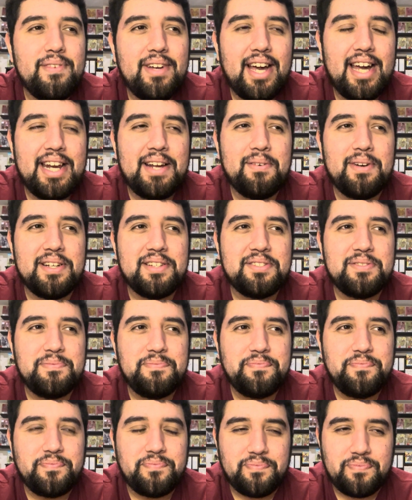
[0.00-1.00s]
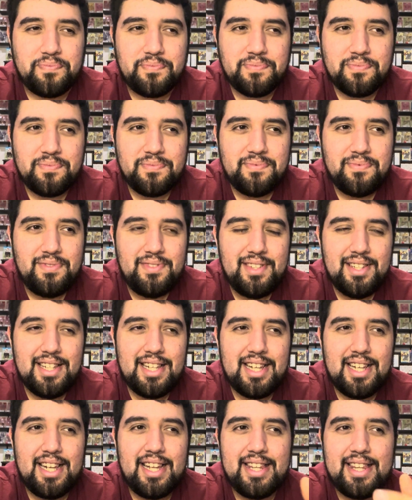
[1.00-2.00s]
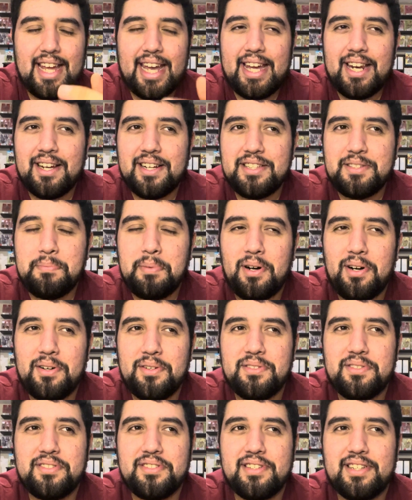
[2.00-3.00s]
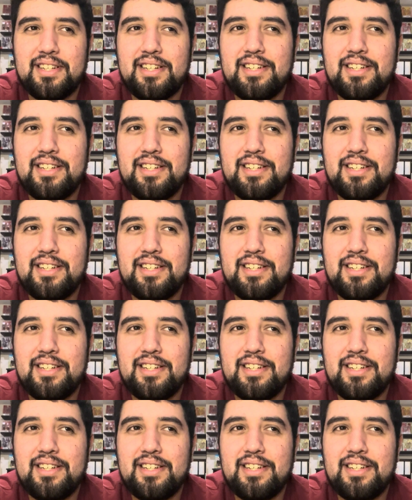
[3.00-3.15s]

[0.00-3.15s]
Anyways, the Hey Look It's Paul's.